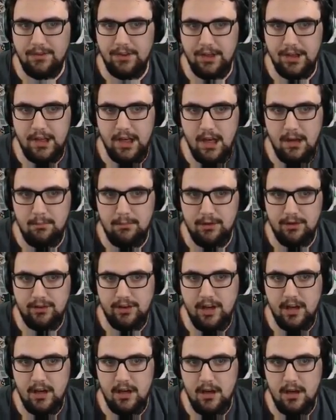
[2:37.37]
the numbers
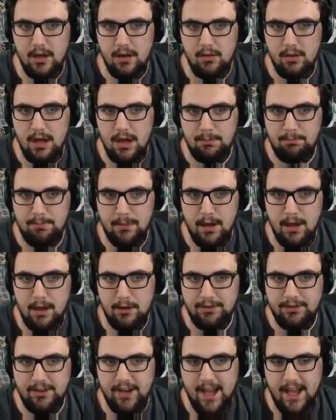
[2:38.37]
go up all
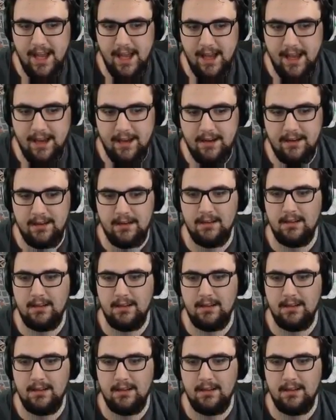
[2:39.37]
day.